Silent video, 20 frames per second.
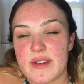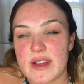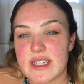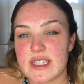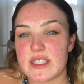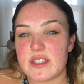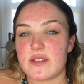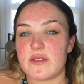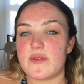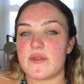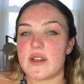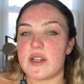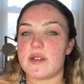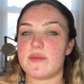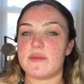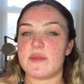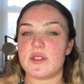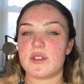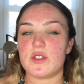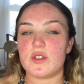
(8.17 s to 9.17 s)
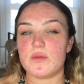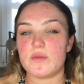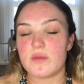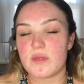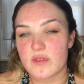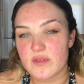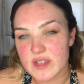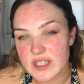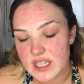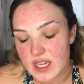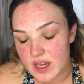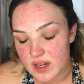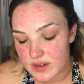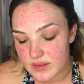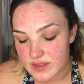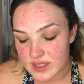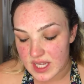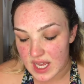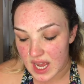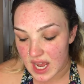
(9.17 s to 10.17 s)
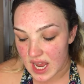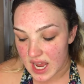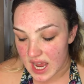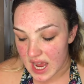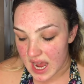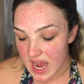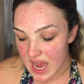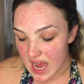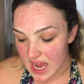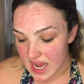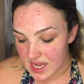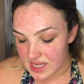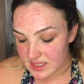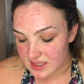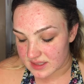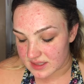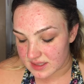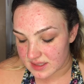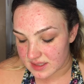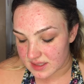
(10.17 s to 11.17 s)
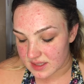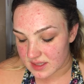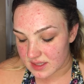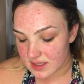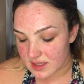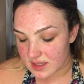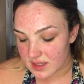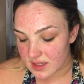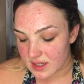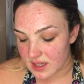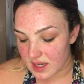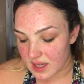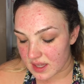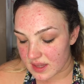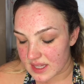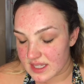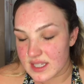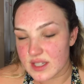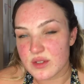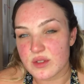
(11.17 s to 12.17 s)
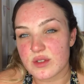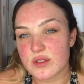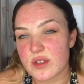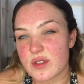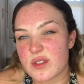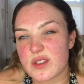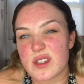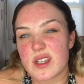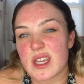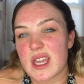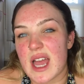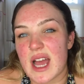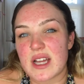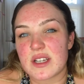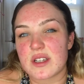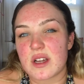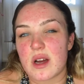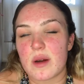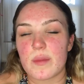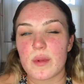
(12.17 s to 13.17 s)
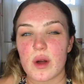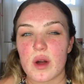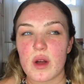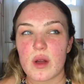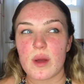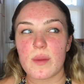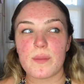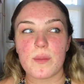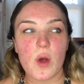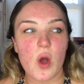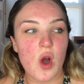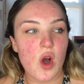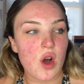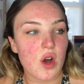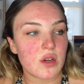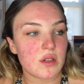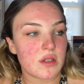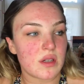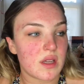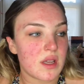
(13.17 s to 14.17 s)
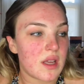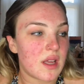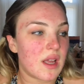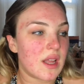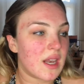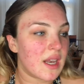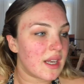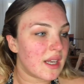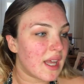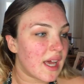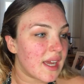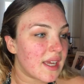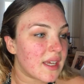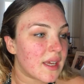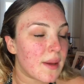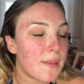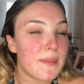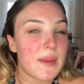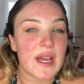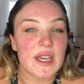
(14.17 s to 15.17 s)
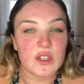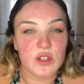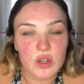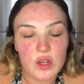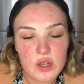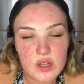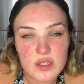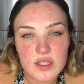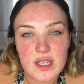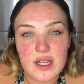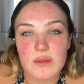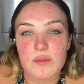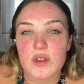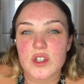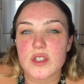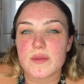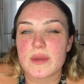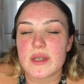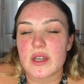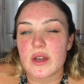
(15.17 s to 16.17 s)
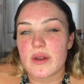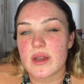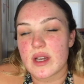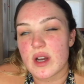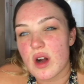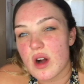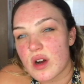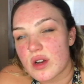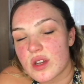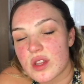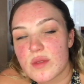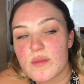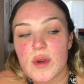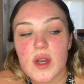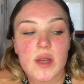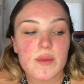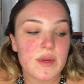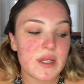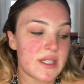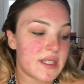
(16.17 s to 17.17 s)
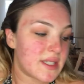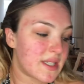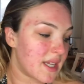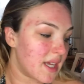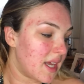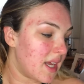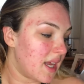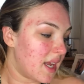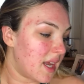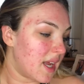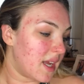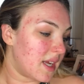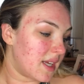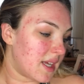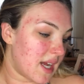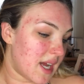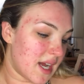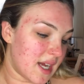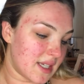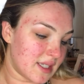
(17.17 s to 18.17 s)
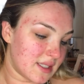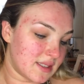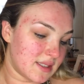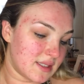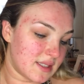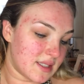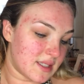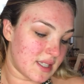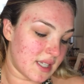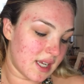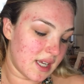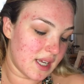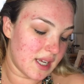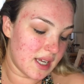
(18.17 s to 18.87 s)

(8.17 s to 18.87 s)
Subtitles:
ready to film some videos, and this is also just a catch up on like my cut and what's been going on at the moment. And